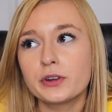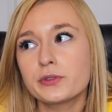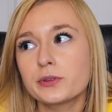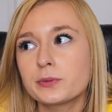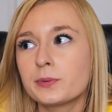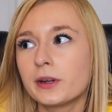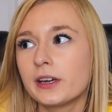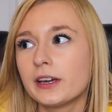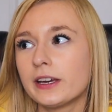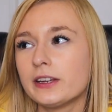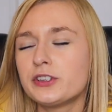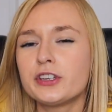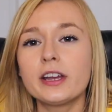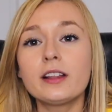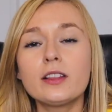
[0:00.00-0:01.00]
Hers was pretty
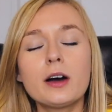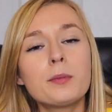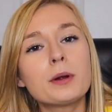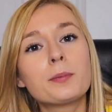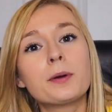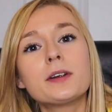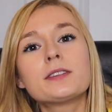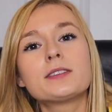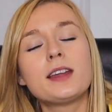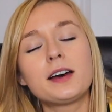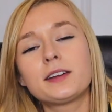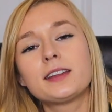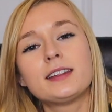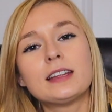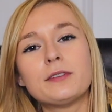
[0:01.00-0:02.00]
good. She had a lot more
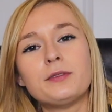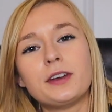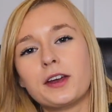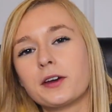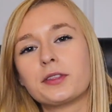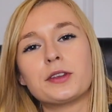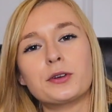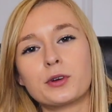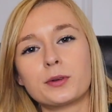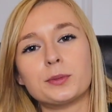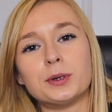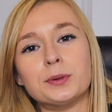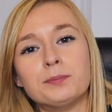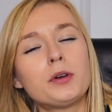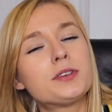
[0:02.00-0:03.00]
personality in that video than
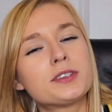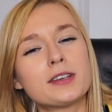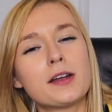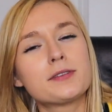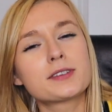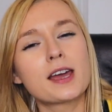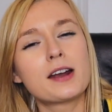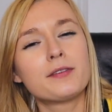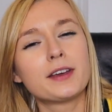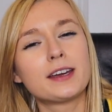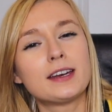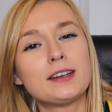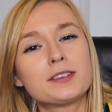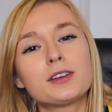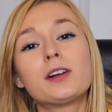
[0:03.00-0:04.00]
normal, which sounds kind of like
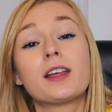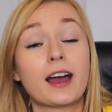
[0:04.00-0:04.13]
an insult.